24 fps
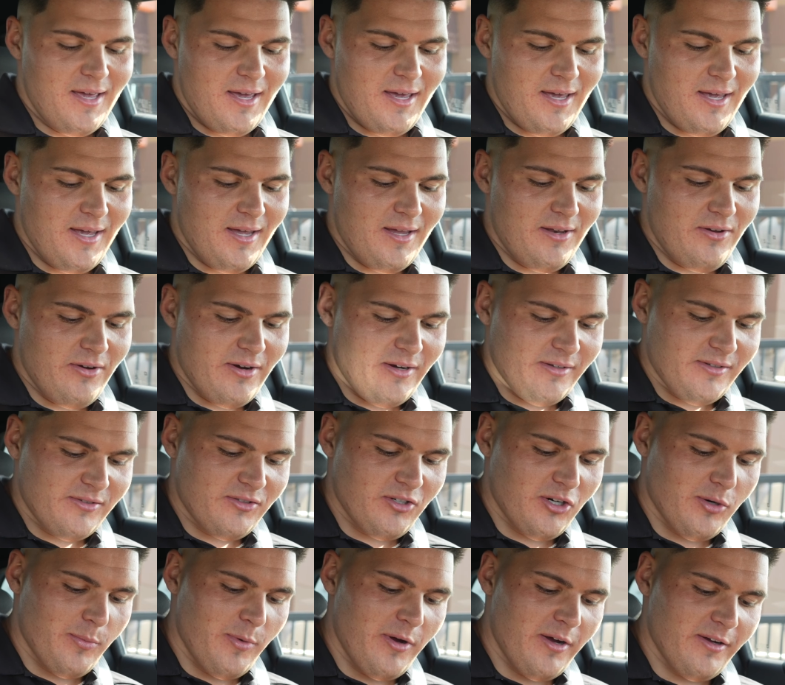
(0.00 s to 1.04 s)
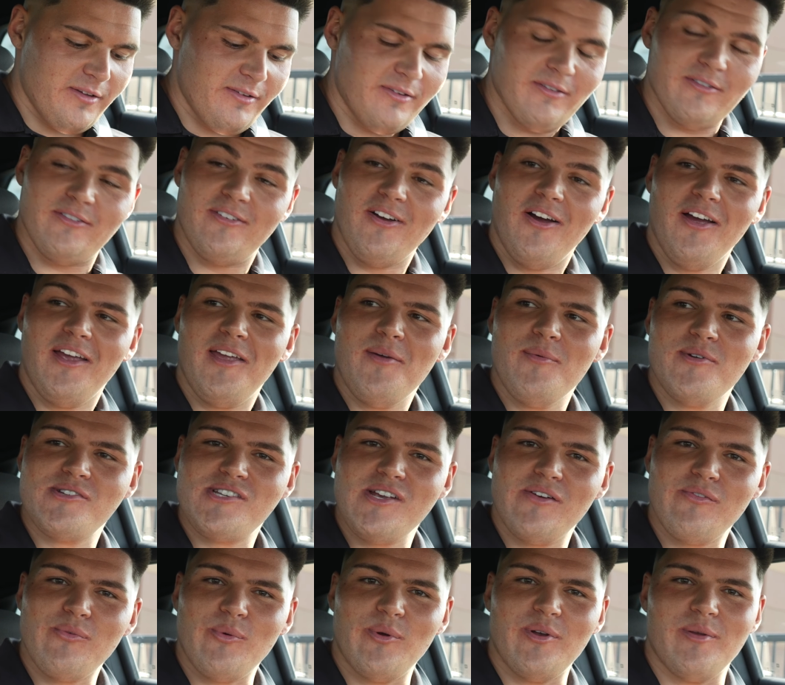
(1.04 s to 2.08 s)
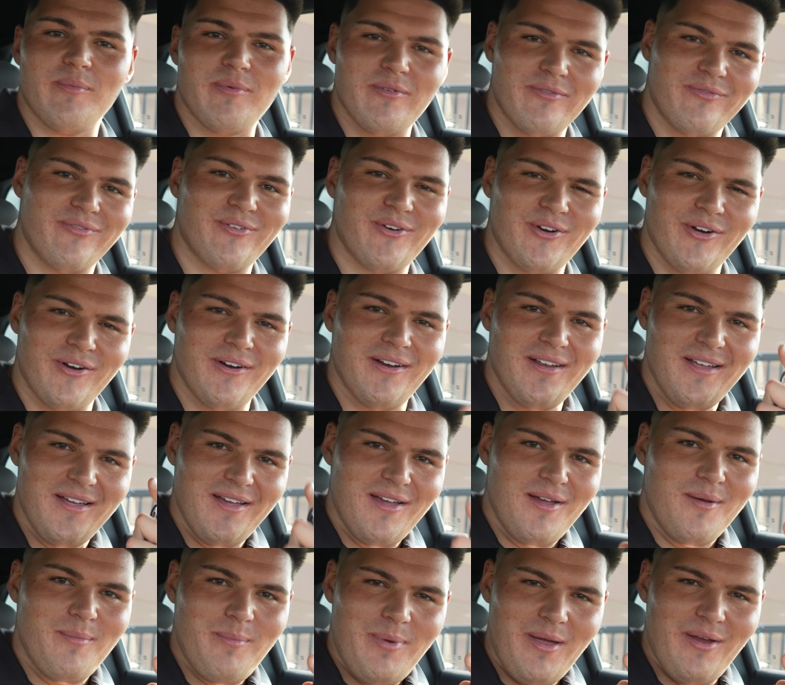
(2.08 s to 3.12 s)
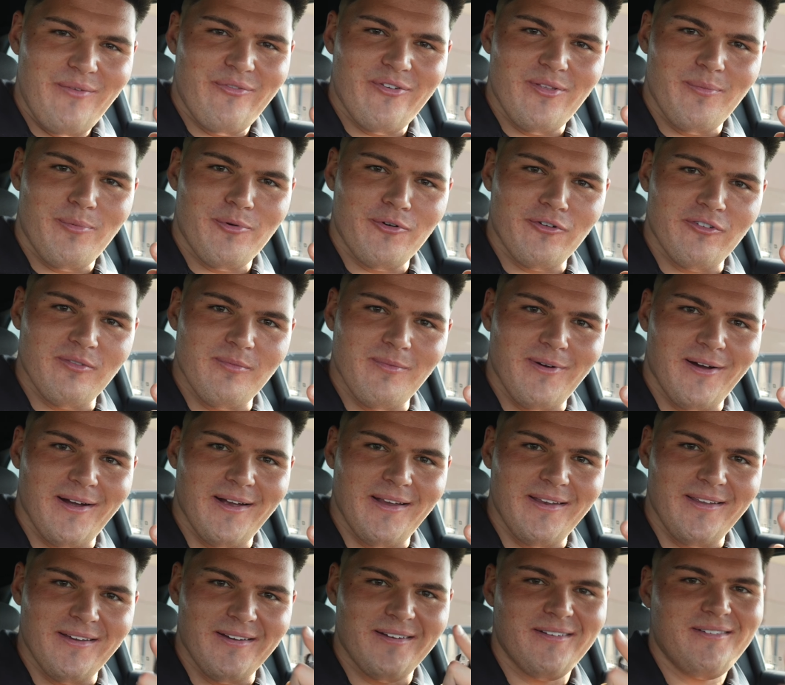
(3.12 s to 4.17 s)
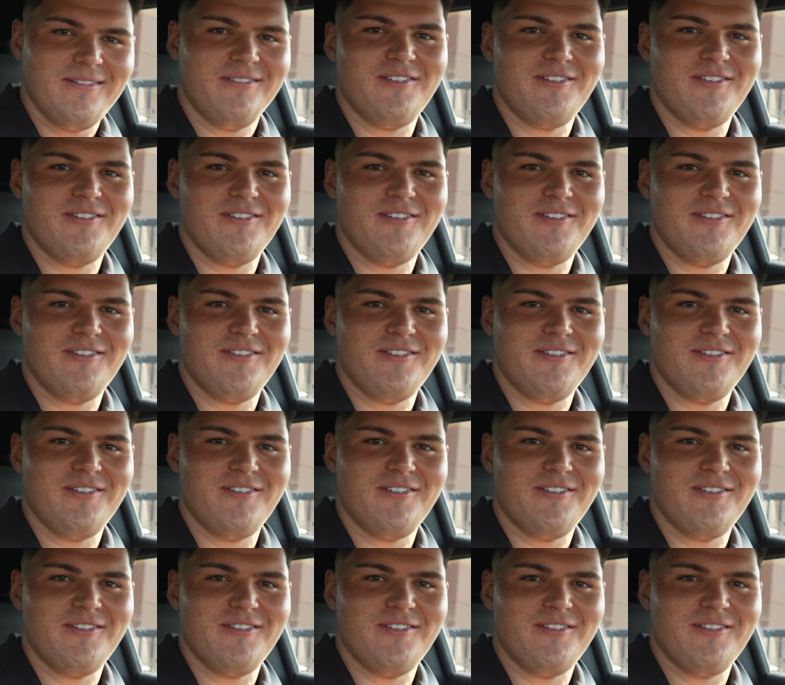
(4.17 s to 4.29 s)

and you're at Starbucks or Dunkin', whichever one you prefer, pay for the person behind you.